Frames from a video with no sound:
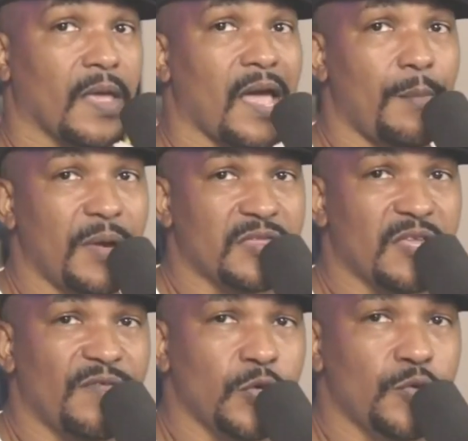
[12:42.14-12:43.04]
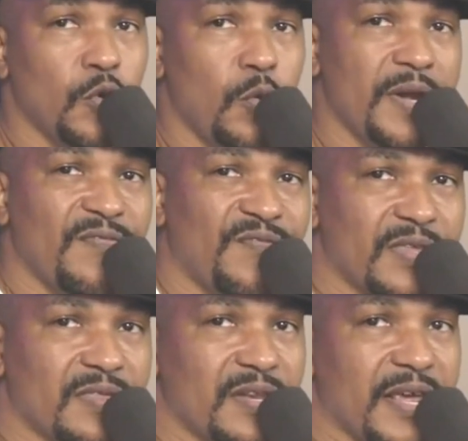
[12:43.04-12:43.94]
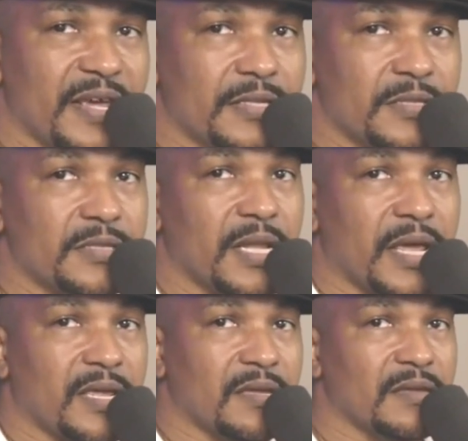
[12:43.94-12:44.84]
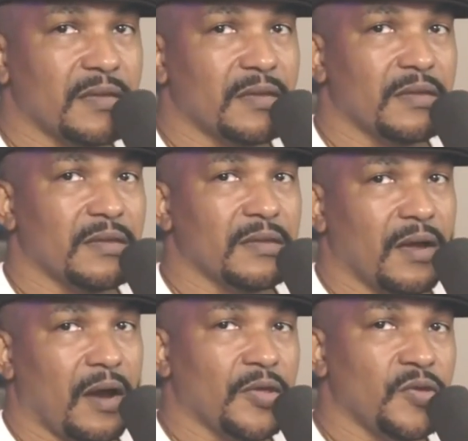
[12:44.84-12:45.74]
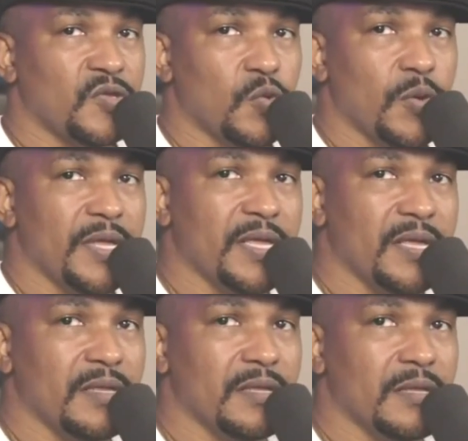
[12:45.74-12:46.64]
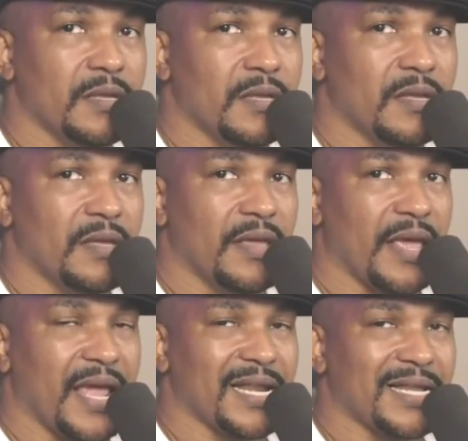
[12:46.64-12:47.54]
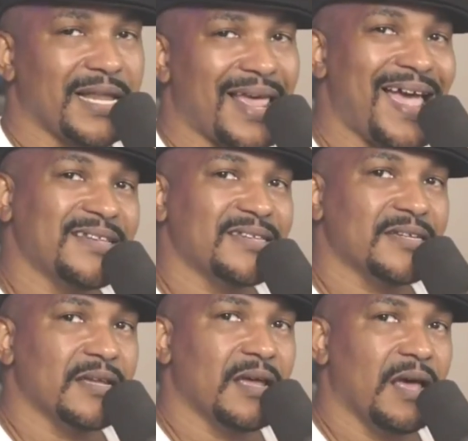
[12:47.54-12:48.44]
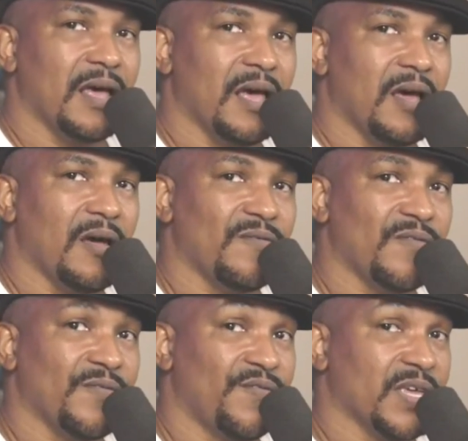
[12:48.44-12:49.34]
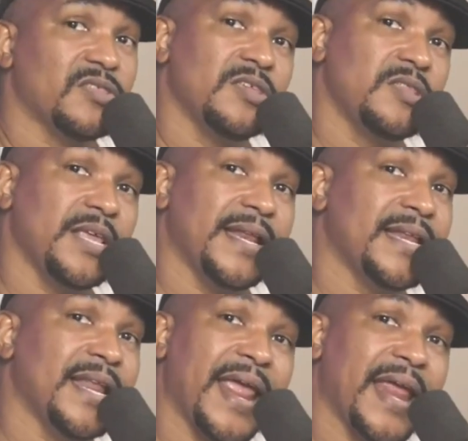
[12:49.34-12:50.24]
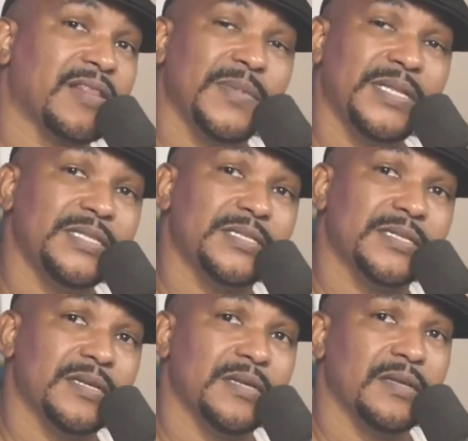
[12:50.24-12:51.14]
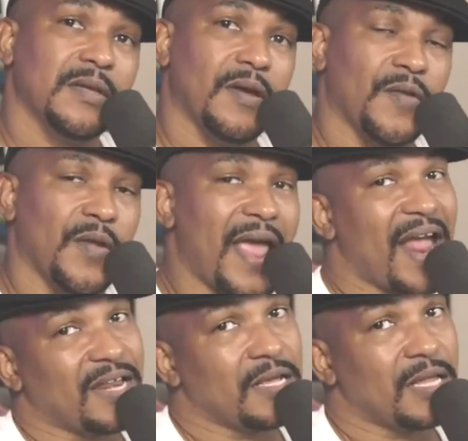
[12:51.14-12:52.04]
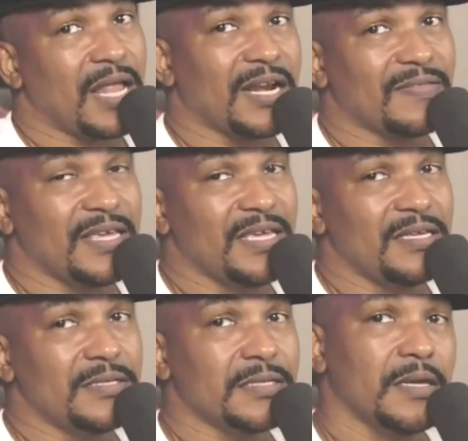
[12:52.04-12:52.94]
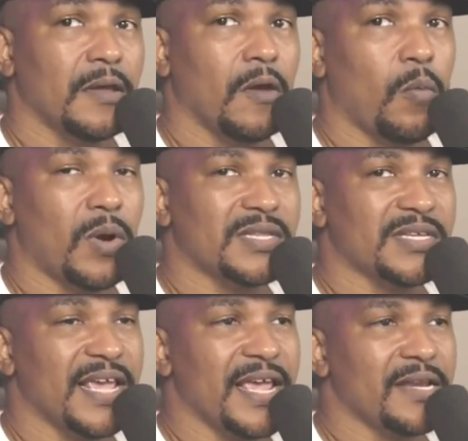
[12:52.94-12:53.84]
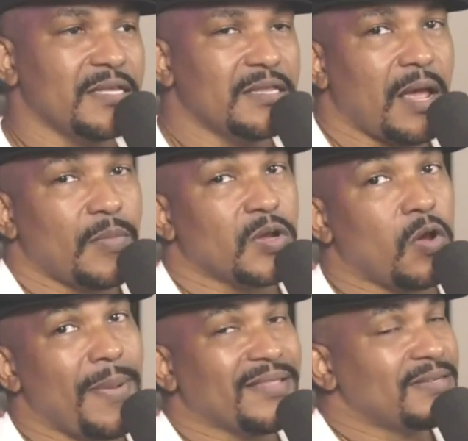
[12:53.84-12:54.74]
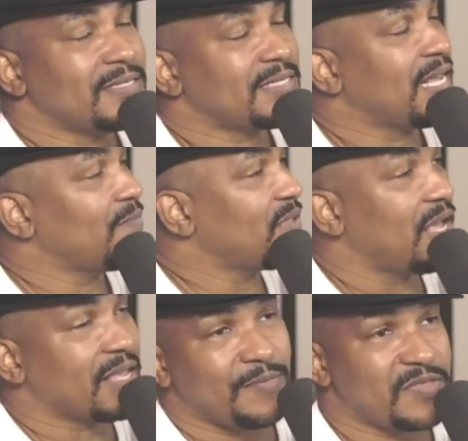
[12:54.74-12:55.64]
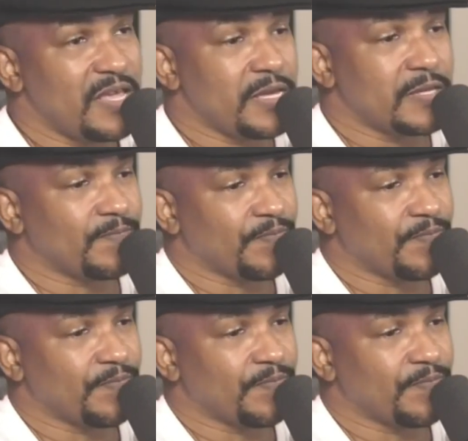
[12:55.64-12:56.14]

How much stuff are you doing in Fix/Enhance? Like, are you doing a lot of fixes and enhancements? Are you adding a lot of things? Once again, this, I'm gonna go back to the same thing I keep saying.